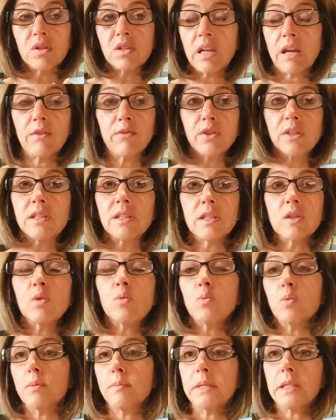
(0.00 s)
every single
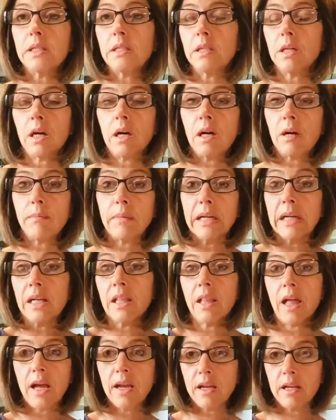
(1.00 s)
woman and
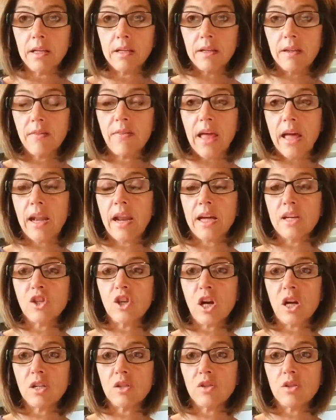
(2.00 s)
client that I
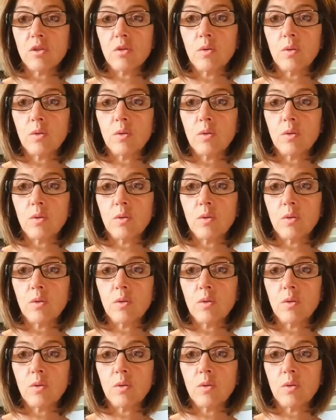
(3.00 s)
talk to,